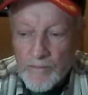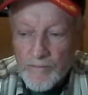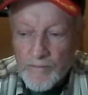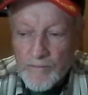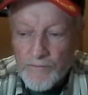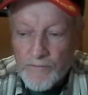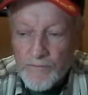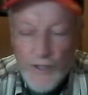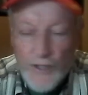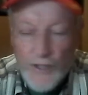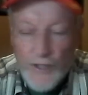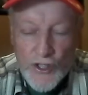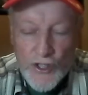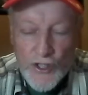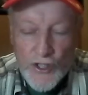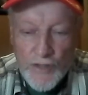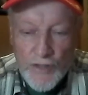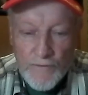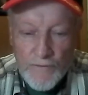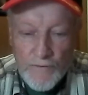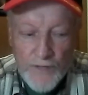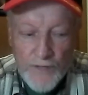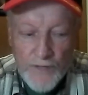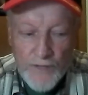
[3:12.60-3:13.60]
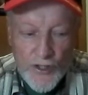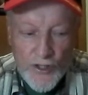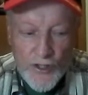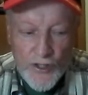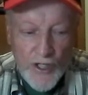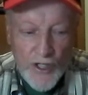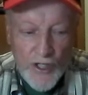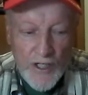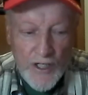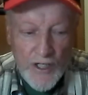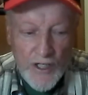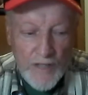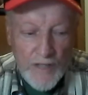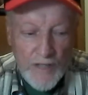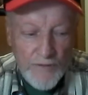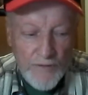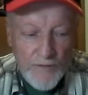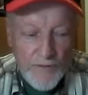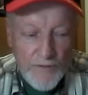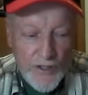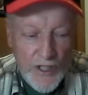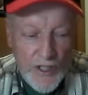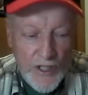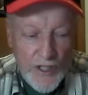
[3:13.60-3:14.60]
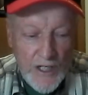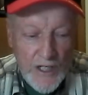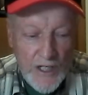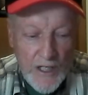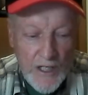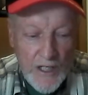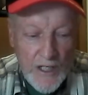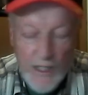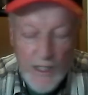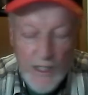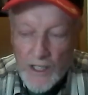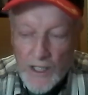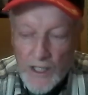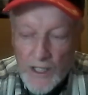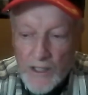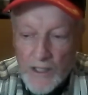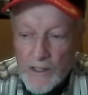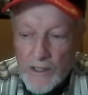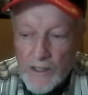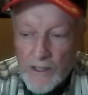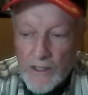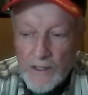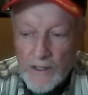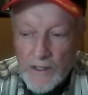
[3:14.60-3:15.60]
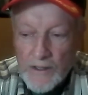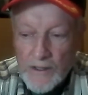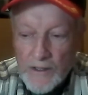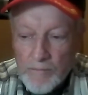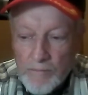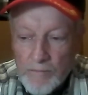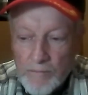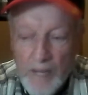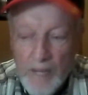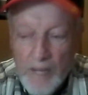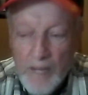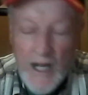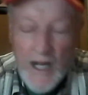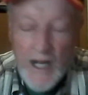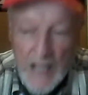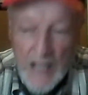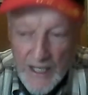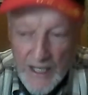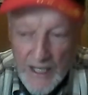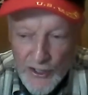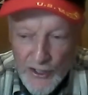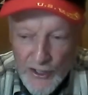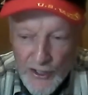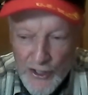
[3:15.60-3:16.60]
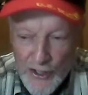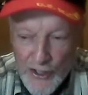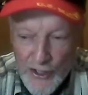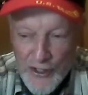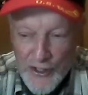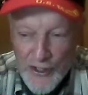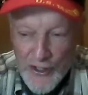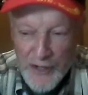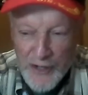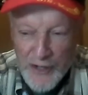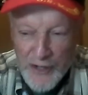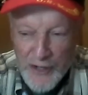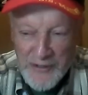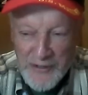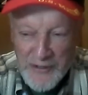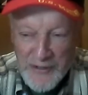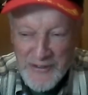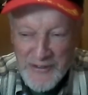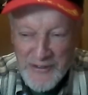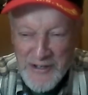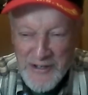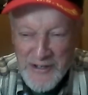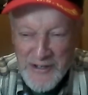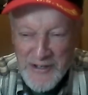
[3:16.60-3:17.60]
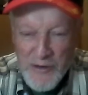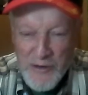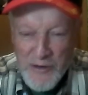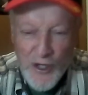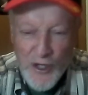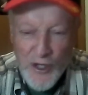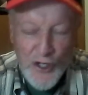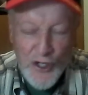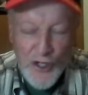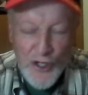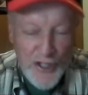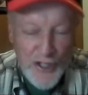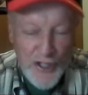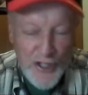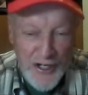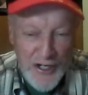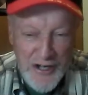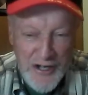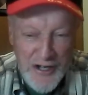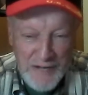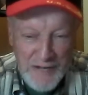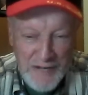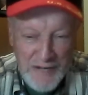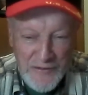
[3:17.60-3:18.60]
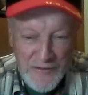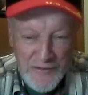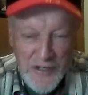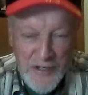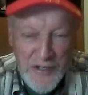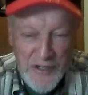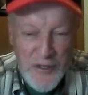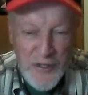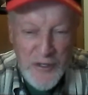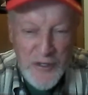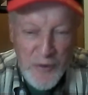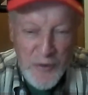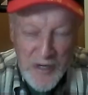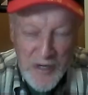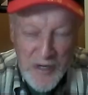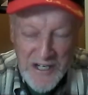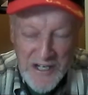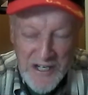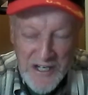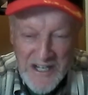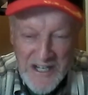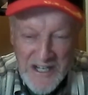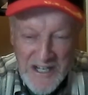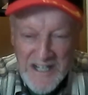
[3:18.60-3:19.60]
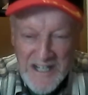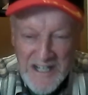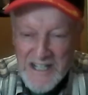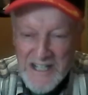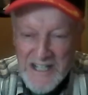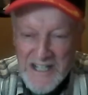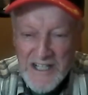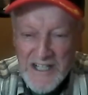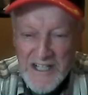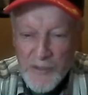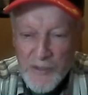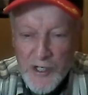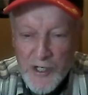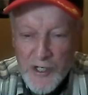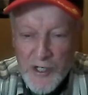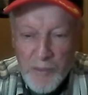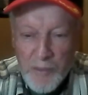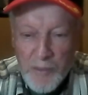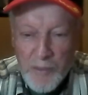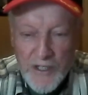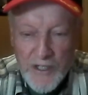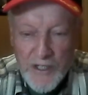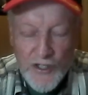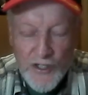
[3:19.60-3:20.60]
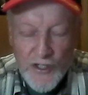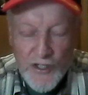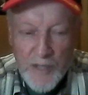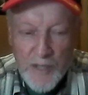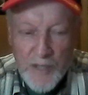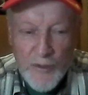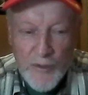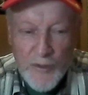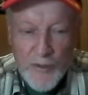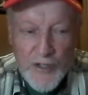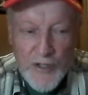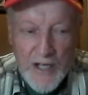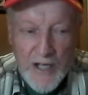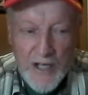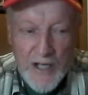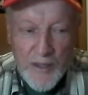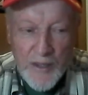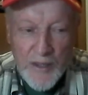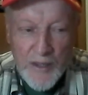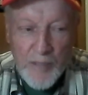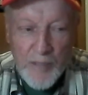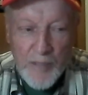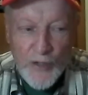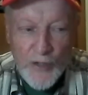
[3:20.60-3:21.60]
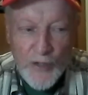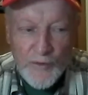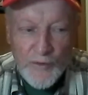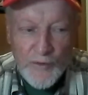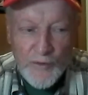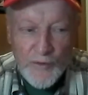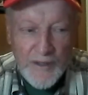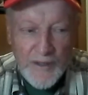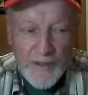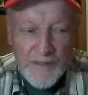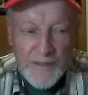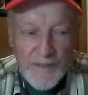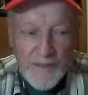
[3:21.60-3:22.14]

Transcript: fish, fishing, fishing and hunting maniacs. You know, we, we couldn't get enough of either one. And we'd spend summers out in the boat. Uh,